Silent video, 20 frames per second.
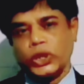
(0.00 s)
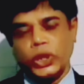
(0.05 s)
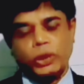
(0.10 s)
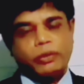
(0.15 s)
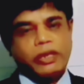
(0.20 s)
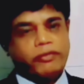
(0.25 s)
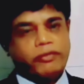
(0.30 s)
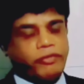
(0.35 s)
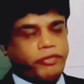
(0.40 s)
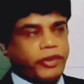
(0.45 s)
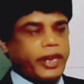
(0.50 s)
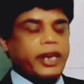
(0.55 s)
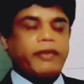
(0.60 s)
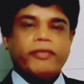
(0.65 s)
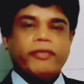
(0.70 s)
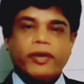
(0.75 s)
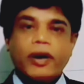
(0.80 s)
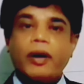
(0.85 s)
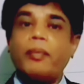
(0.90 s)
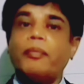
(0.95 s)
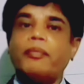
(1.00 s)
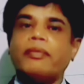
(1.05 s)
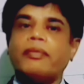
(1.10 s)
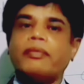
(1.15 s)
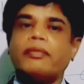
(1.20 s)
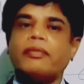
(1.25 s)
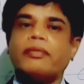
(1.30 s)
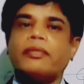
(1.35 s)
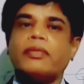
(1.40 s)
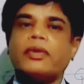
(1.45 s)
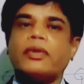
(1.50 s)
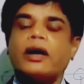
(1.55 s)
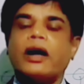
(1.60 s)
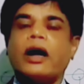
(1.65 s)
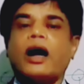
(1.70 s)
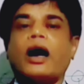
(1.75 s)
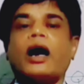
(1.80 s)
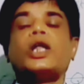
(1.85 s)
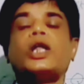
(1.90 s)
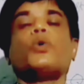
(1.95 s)
should be free from
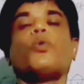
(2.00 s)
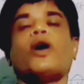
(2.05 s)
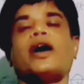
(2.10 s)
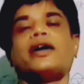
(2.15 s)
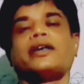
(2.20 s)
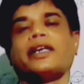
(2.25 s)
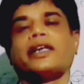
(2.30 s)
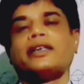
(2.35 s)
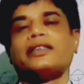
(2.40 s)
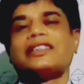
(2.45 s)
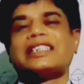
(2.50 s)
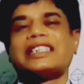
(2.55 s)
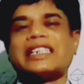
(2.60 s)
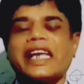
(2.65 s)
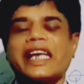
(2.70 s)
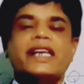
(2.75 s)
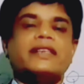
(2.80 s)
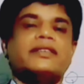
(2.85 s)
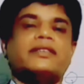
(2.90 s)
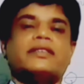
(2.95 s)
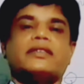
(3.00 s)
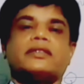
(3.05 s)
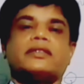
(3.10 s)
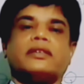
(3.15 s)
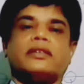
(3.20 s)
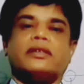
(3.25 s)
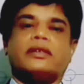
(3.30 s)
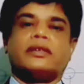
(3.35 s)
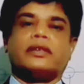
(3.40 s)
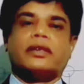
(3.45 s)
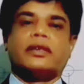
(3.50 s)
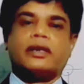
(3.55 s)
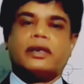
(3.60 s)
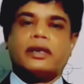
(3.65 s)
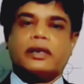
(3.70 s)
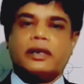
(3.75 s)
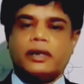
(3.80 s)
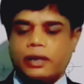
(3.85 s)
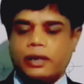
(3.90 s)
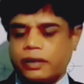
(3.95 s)
unwanted stains
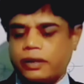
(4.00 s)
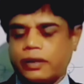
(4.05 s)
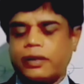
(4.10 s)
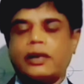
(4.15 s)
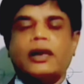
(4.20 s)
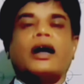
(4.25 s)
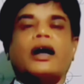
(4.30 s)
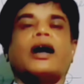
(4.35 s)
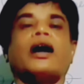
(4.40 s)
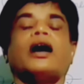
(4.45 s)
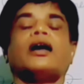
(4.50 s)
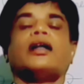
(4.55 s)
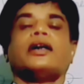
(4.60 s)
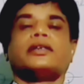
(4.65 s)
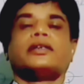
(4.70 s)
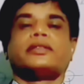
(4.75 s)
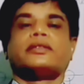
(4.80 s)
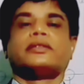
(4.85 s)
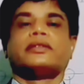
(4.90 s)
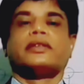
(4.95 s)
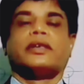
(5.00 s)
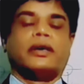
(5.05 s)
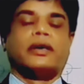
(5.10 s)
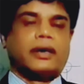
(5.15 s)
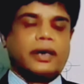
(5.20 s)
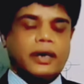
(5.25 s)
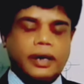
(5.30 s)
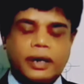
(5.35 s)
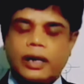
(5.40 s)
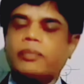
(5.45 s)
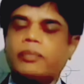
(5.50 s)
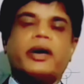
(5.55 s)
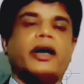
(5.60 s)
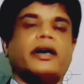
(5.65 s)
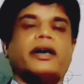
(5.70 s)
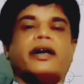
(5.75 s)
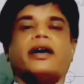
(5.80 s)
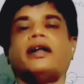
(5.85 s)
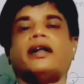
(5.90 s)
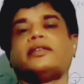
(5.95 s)
or colors or color
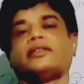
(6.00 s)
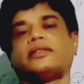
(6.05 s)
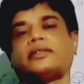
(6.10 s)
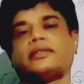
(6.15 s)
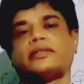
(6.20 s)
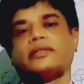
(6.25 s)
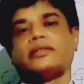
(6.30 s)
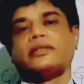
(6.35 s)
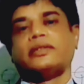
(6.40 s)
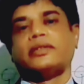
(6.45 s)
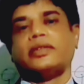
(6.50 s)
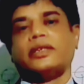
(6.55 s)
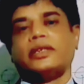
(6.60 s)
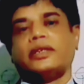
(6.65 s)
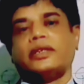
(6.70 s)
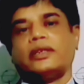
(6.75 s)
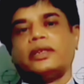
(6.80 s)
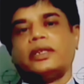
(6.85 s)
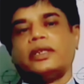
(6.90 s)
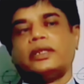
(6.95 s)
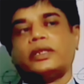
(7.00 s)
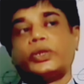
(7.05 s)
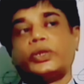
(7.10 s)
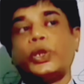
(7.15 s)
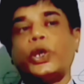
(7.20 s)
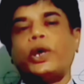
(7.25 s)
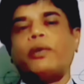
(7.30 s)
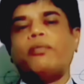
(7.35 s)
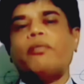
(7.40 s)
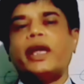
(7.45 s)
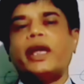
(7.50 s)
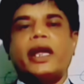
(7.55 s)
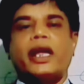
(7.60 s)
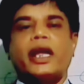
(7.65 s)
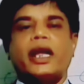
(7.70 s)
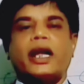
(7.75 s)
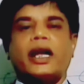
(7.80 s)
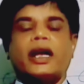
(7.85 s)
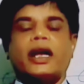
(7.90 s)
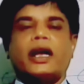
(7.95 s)
particles, should
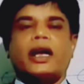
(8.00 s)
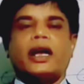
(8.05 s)
be